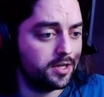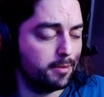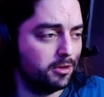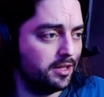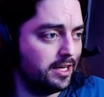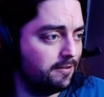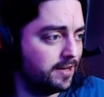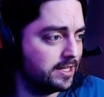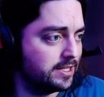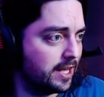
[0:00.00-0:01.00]
I believe
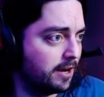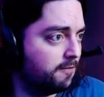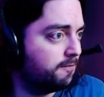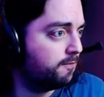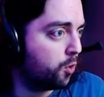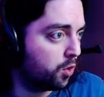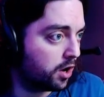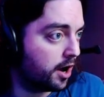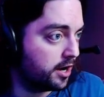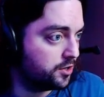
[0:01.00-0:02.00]
it's like
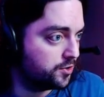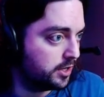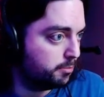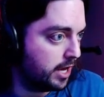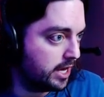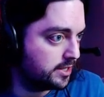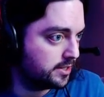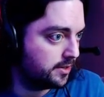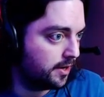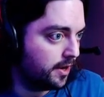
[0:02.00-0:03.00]
400
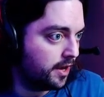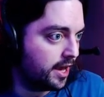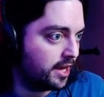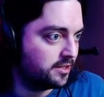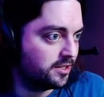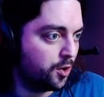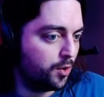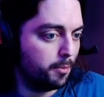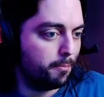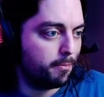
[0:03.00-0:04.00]
base, and so
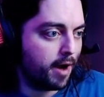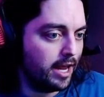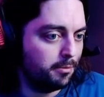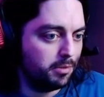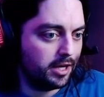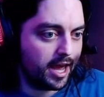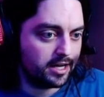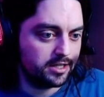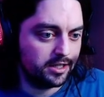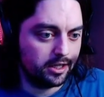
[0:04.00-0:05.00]
it might be
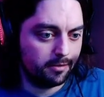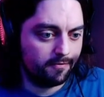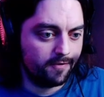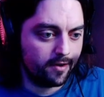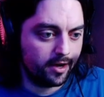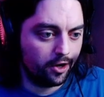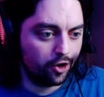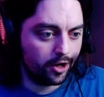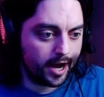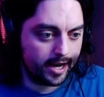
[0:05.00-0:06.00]
actually a very
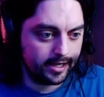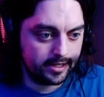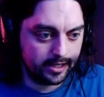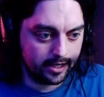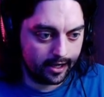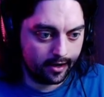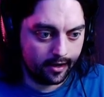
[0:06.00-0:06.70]
good idea